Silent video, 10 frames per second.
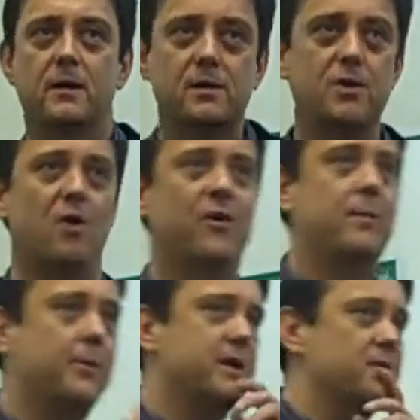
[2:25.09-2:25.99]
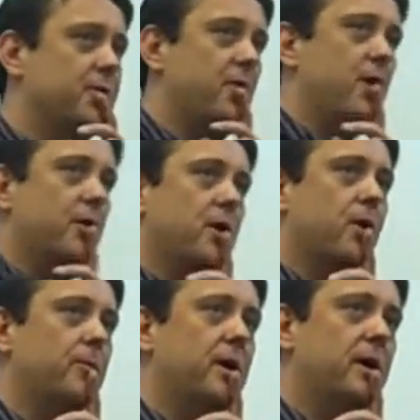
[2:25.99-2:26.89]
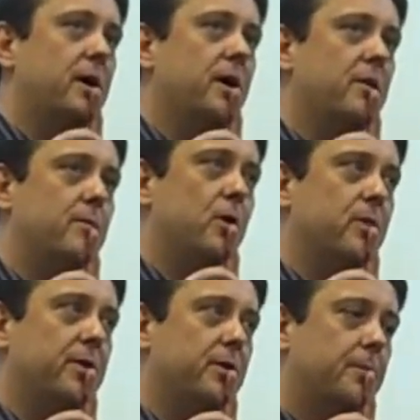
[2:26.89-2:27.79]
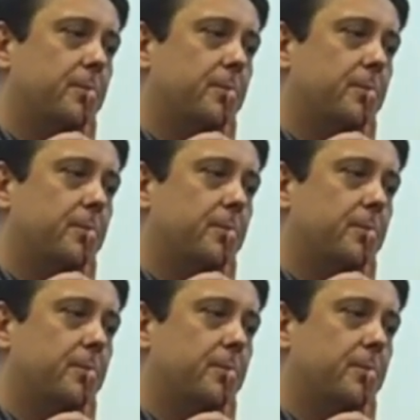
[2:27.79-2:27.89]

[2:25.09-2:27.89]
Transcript: It's not very pleasant for our economy at the moment.